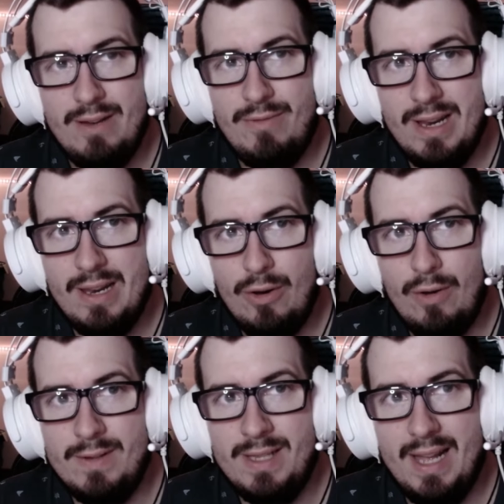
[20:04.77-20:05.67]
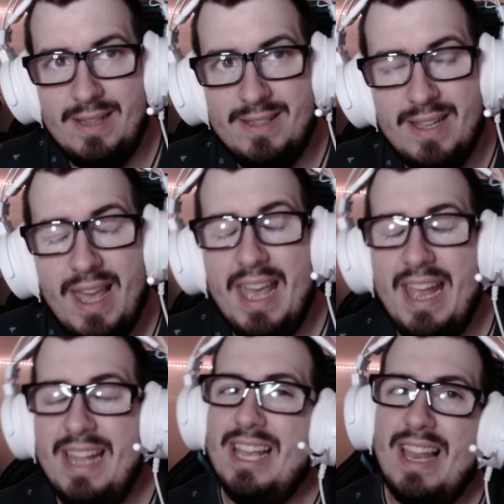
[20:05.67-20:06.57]
really loved that.
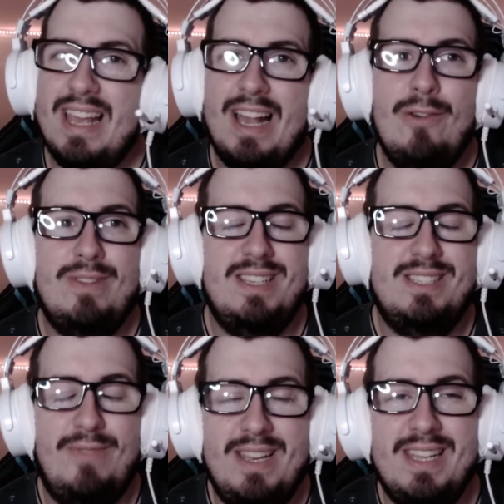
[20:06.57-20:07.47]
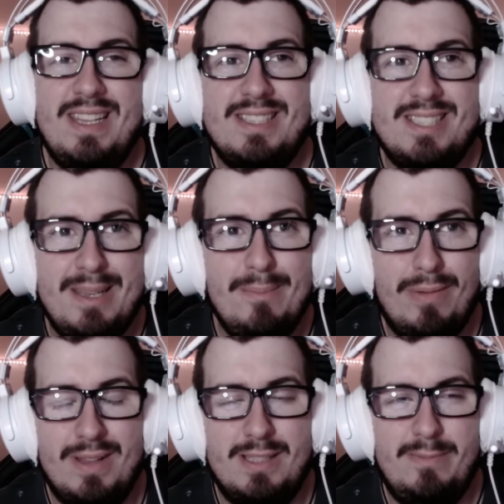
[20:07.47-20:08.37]
And I like how his training is
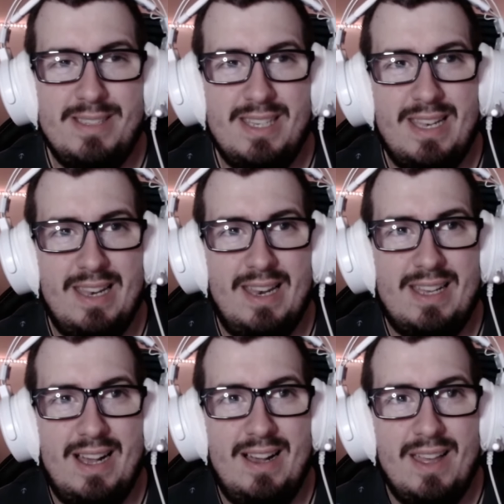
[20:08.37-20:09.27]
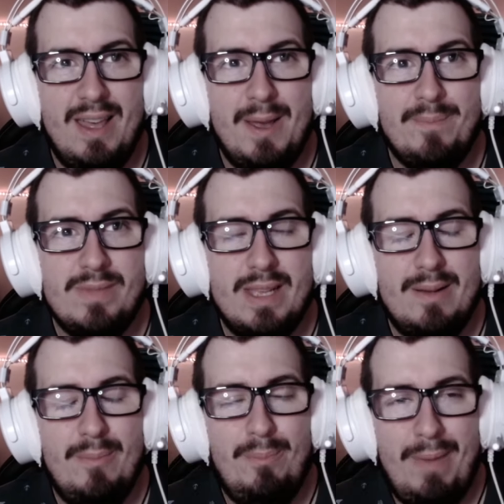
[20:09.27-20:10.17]
simple. It's basically like a
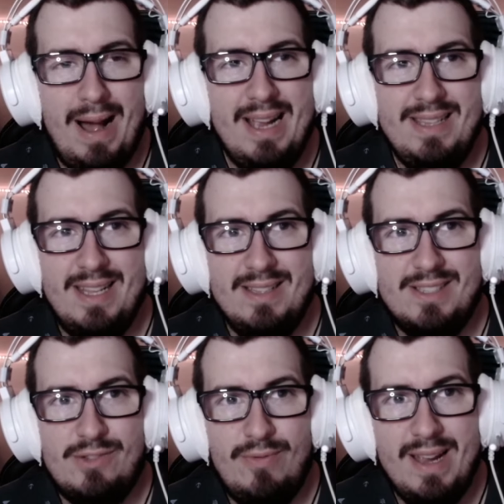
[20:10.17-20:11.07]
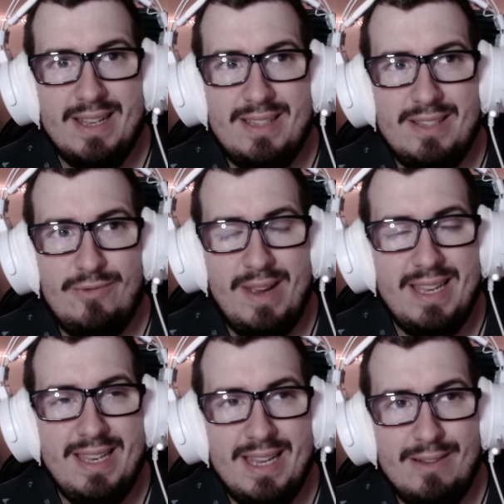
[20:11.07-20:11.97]
mind and strength
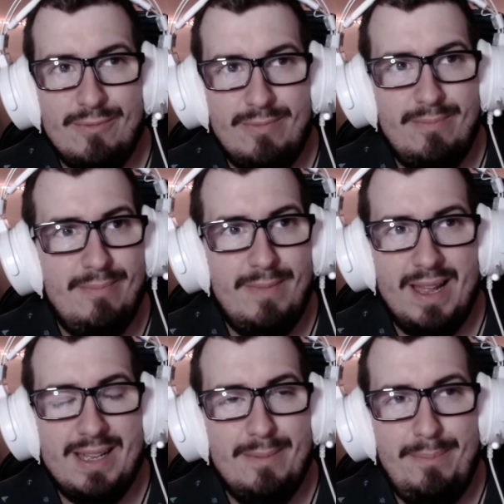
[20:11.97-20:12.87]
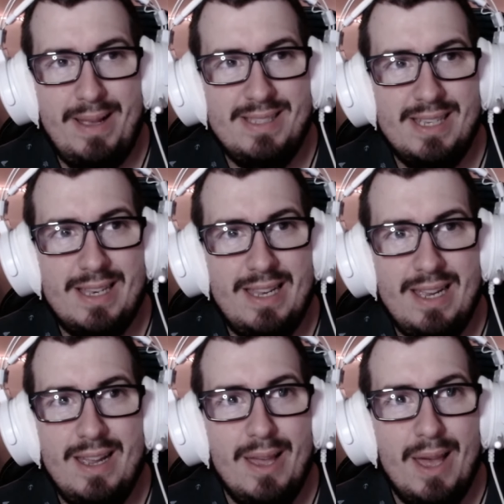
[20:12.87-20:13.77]
training, like
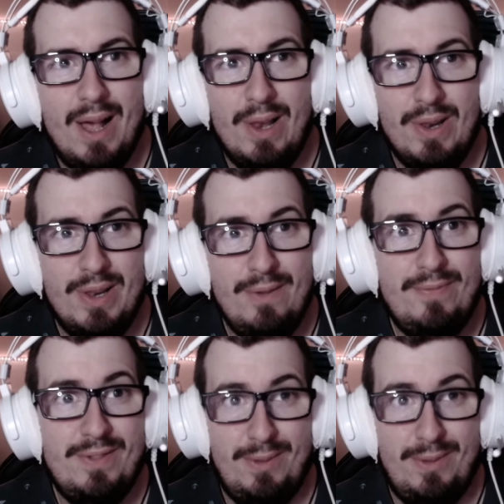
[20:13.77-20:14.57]
basically lift